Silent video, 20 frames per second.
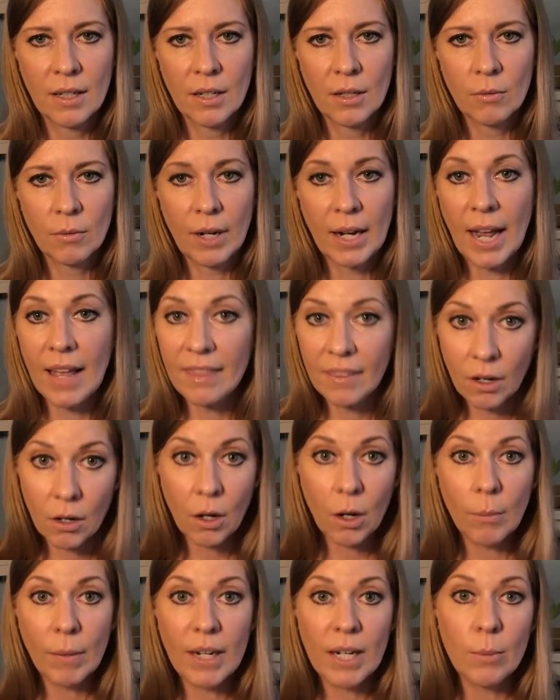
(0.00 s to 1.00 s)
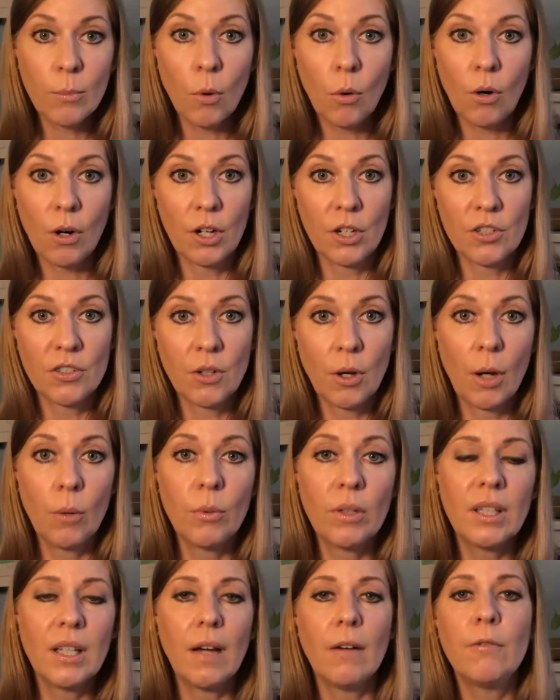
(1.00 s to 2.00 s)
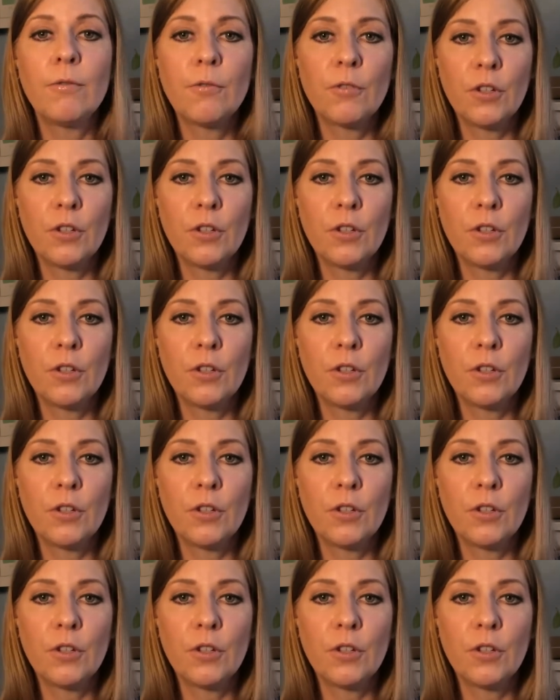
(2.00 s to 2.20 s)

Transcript: right? And there are many more. So I would love for